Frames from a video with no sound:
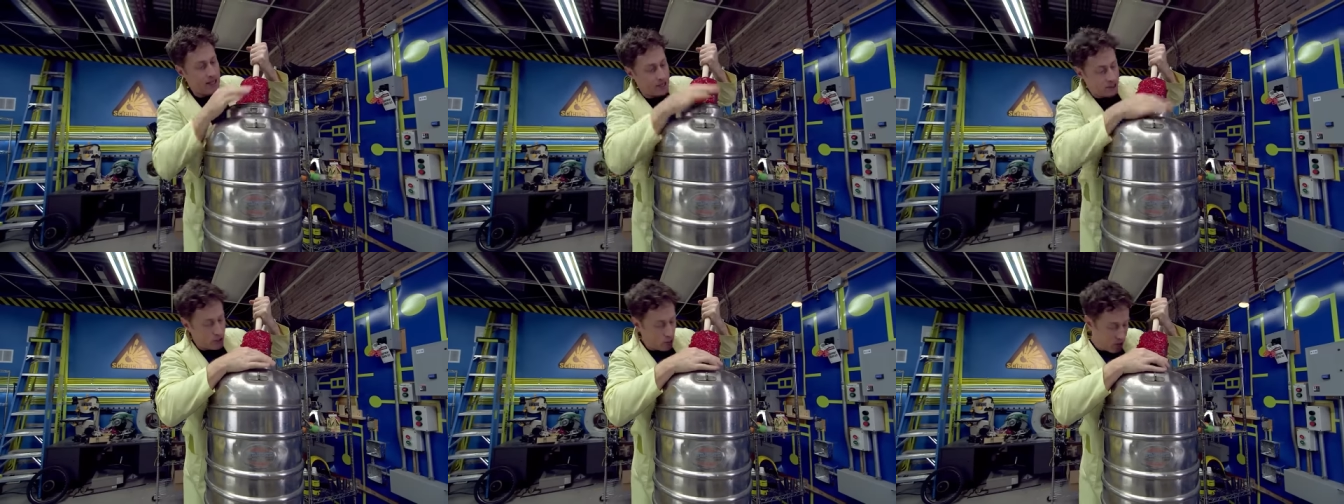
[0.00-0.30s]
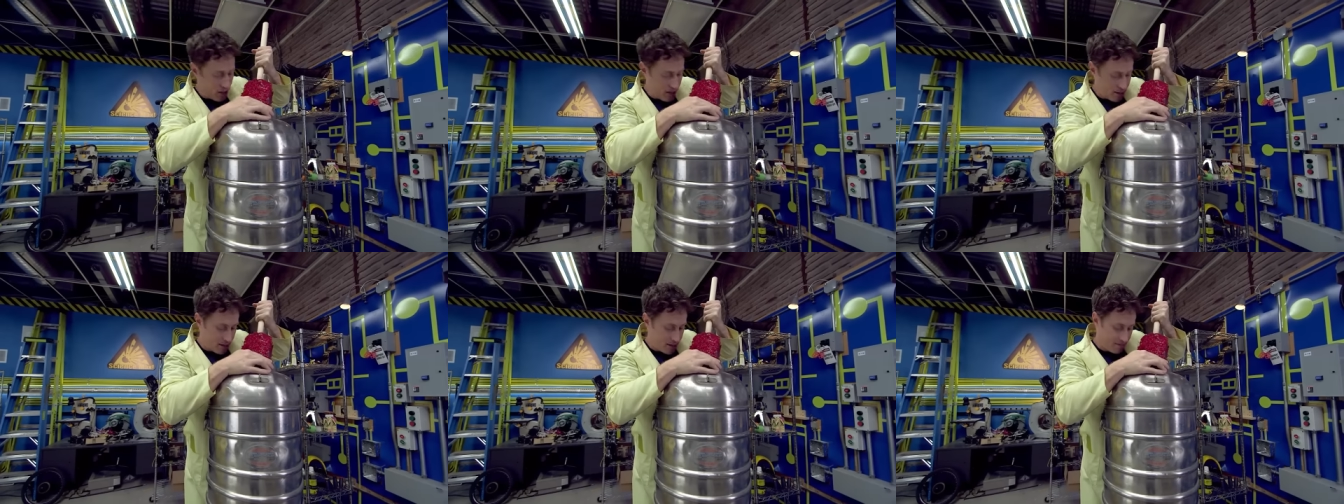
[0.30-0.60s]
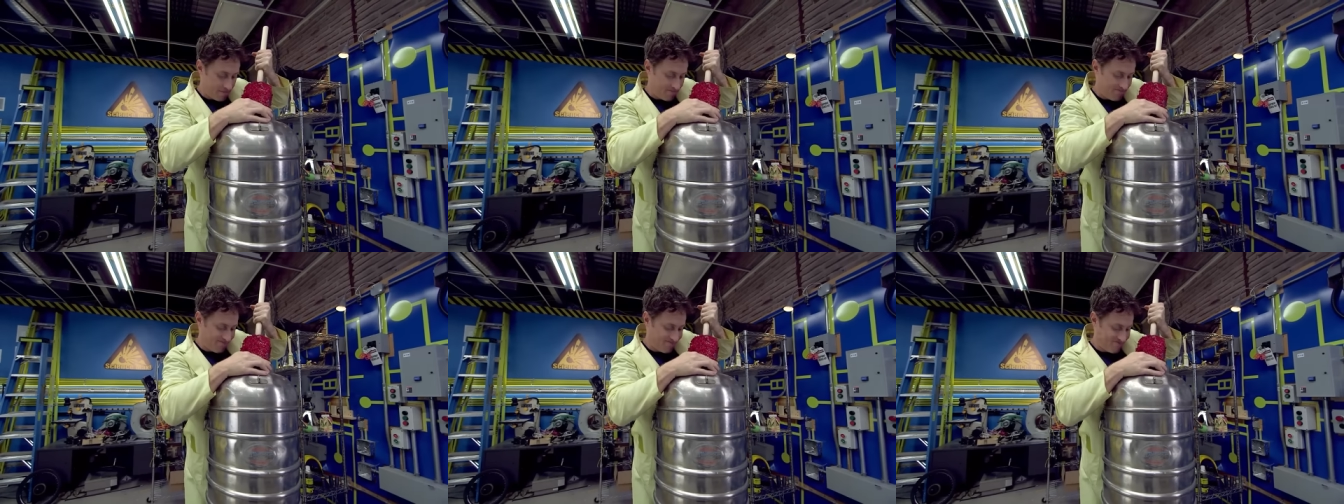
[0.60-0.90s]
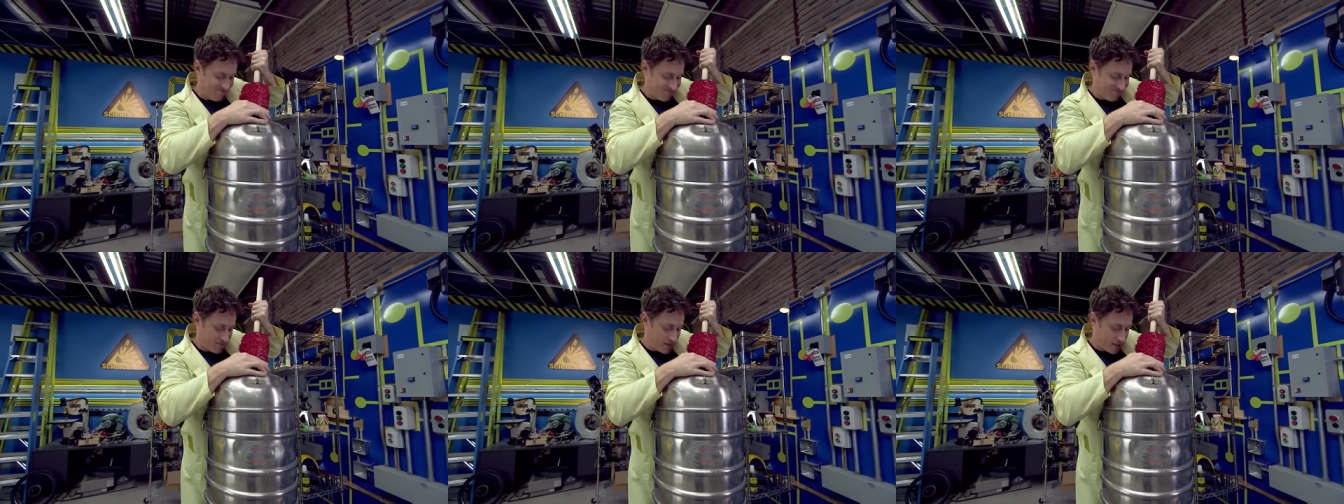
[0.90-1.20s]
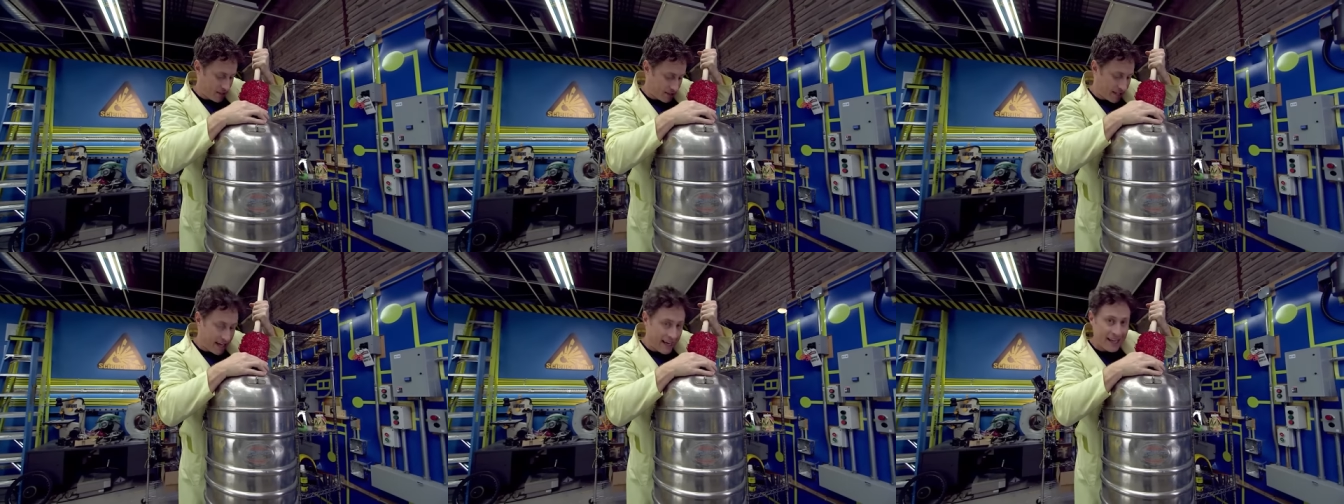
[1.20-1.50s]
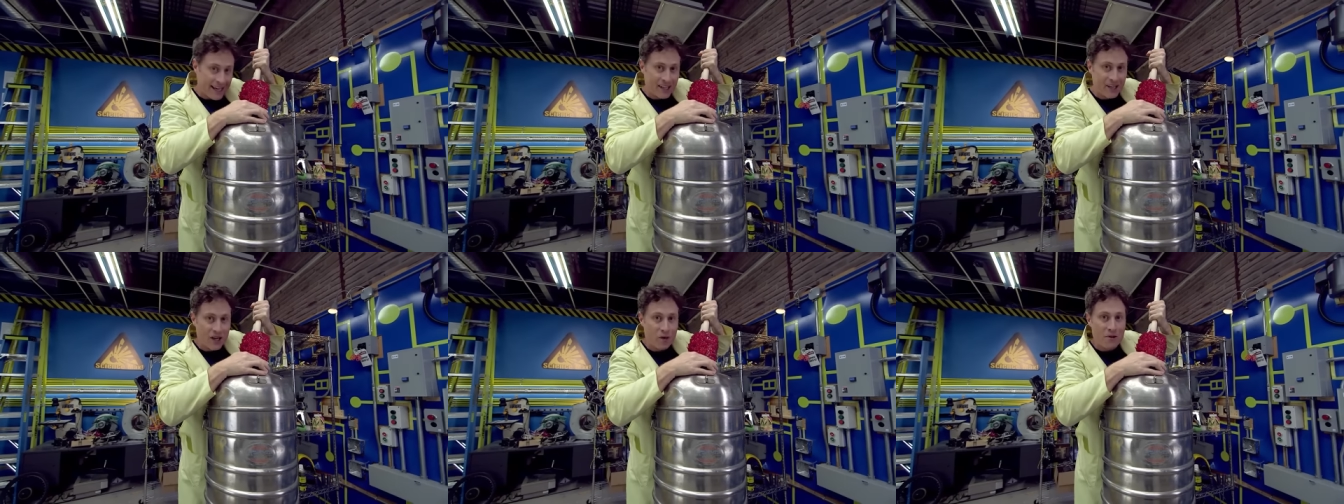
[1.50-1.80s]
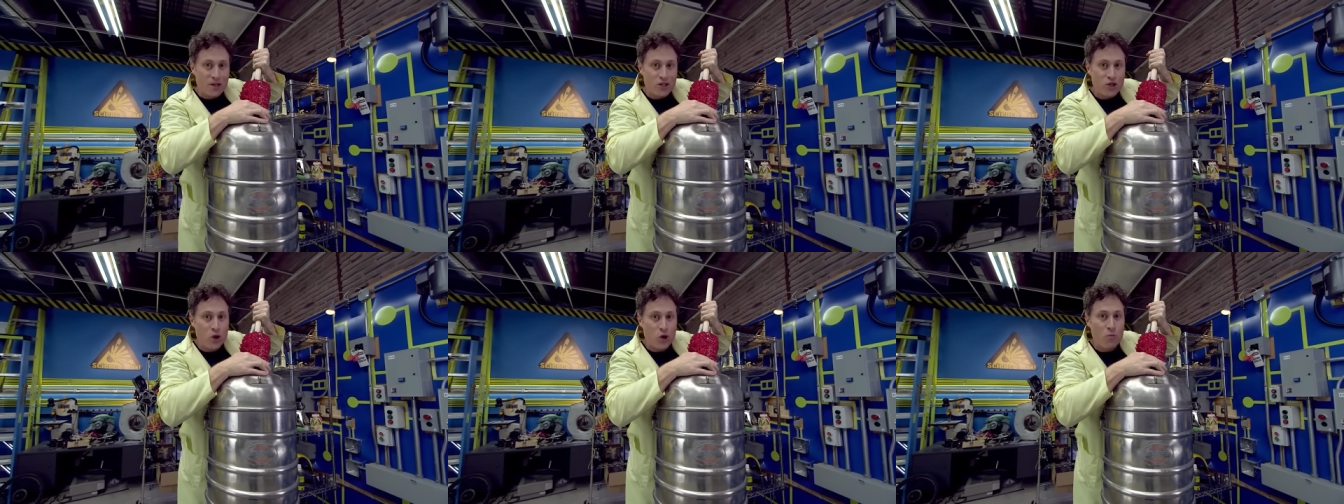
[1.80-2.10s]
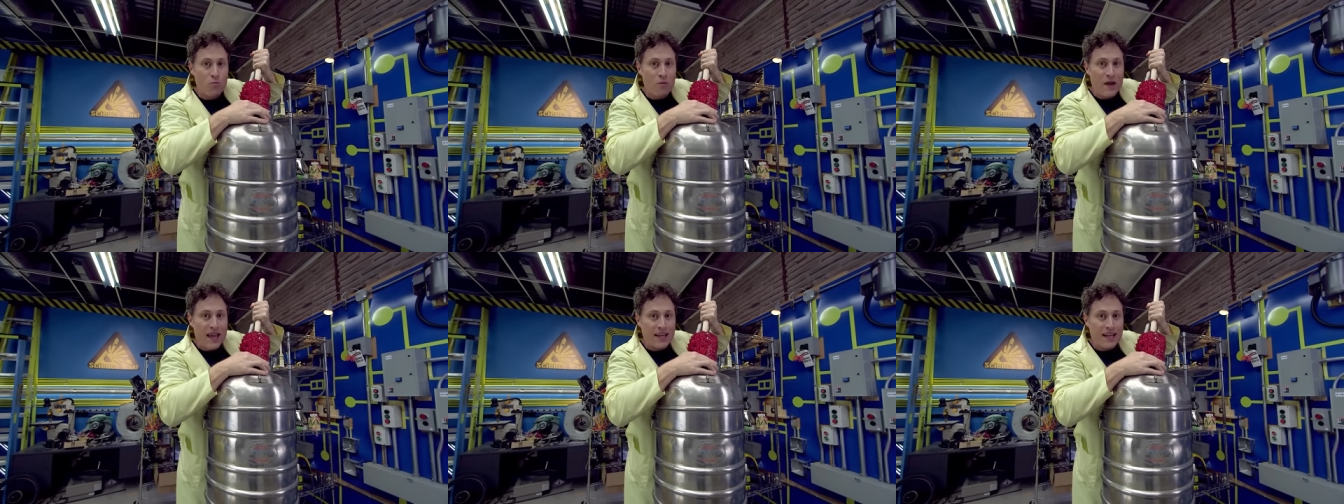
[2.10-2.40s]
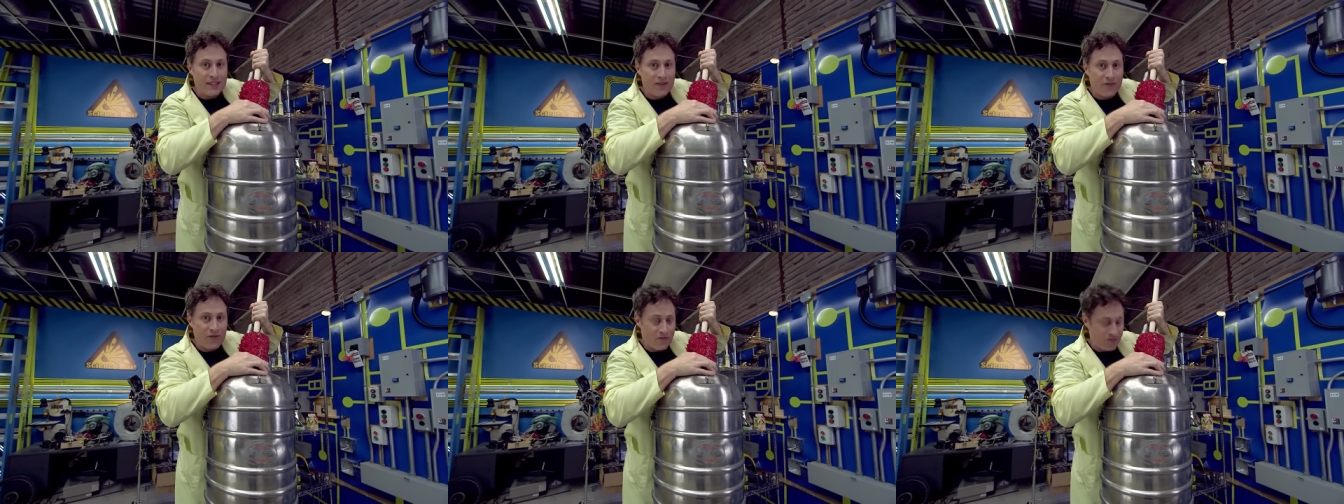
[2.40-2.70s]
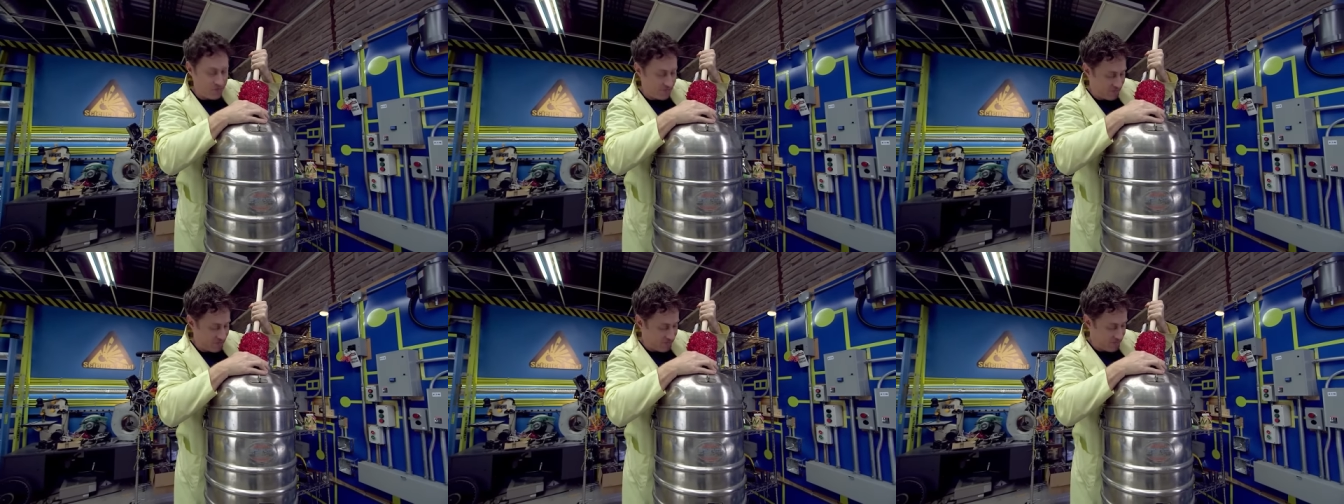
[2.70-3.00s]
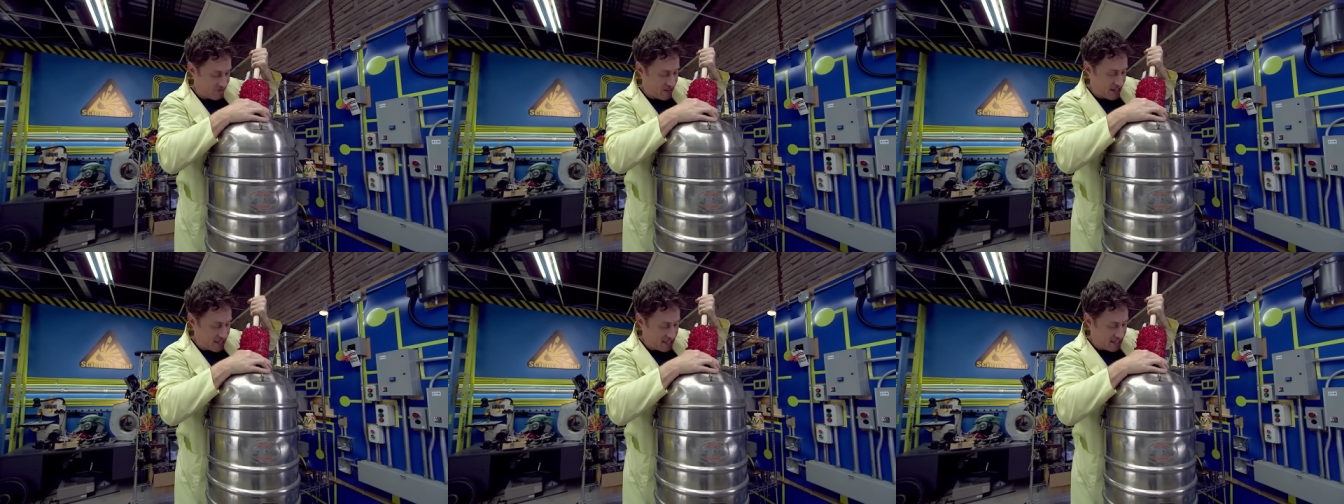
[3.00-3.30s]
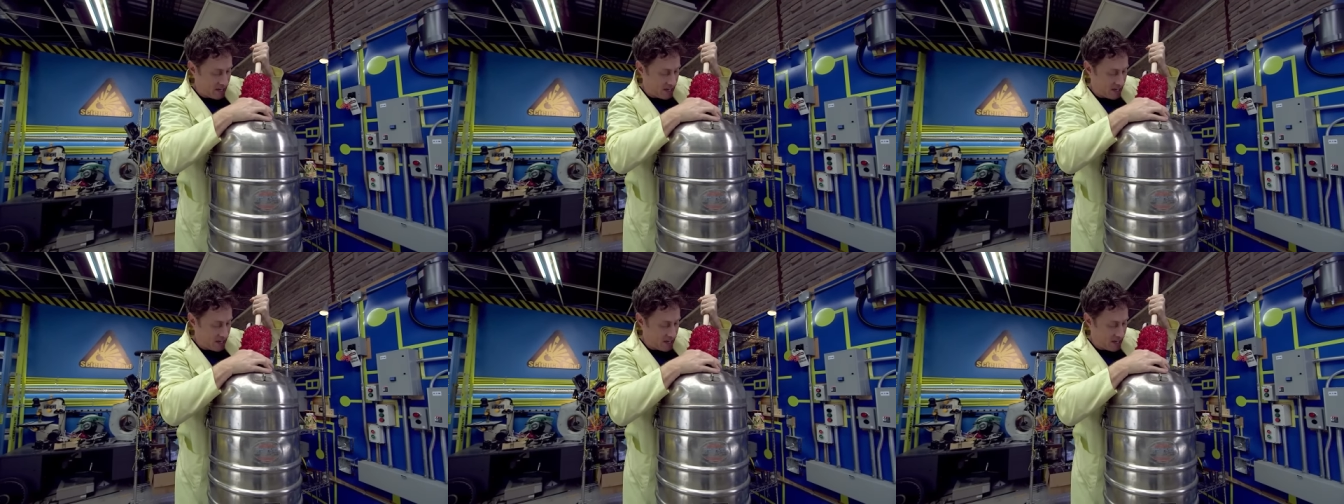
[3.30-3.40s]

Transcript: sort of getting a little bit too big to fit